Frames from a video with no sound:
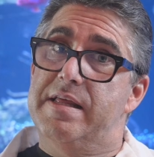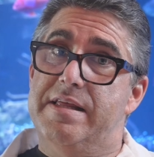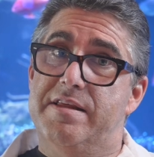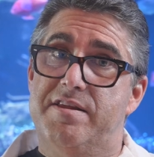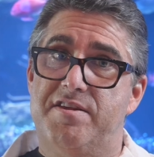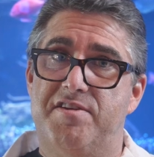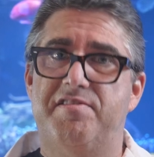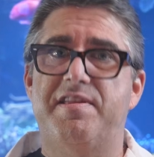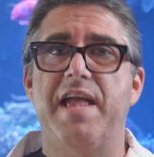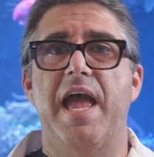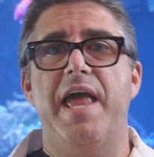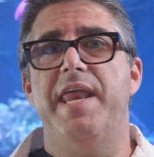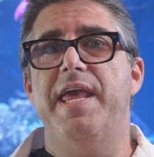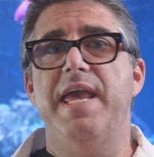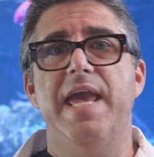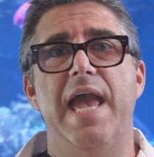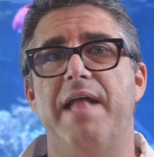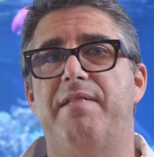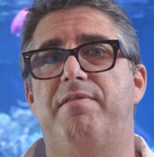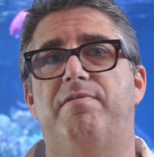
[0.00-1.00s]

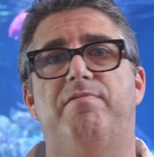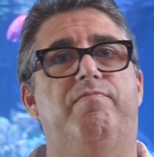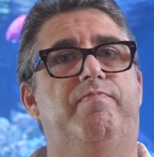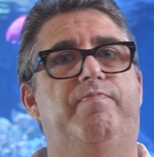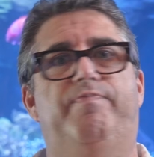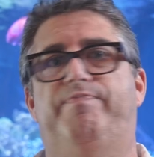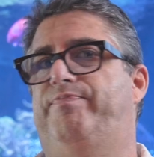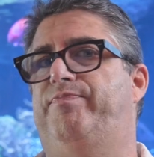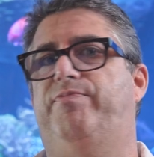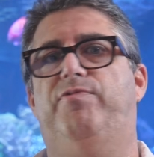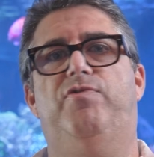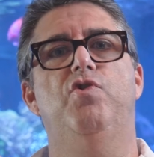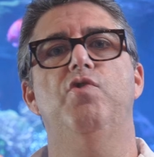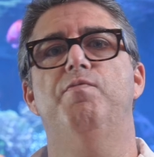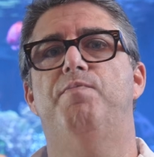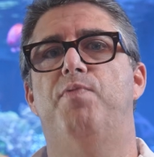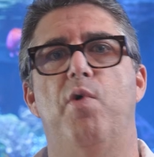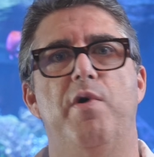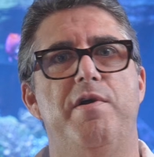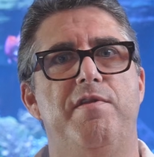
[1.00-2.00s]
steady at
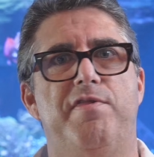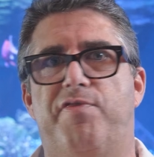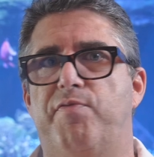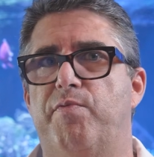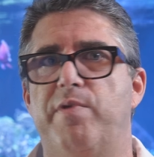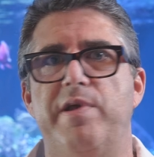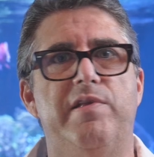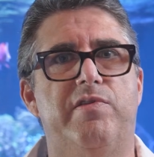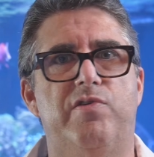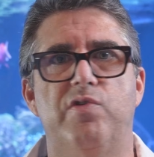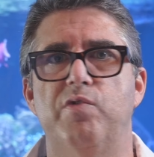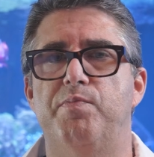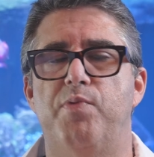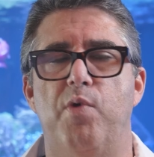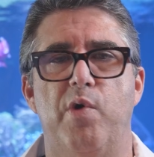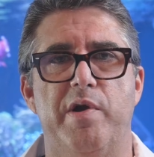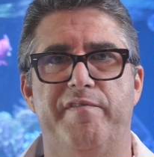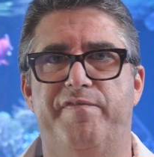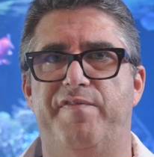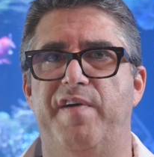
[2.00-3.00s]
2.3,
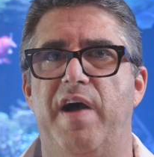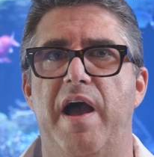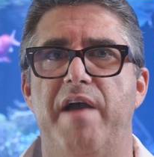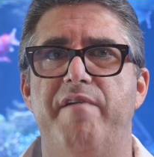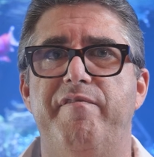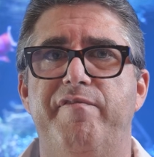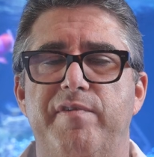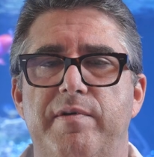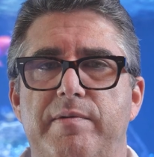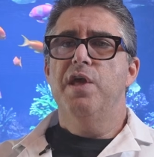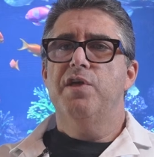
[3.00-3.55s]
2.5.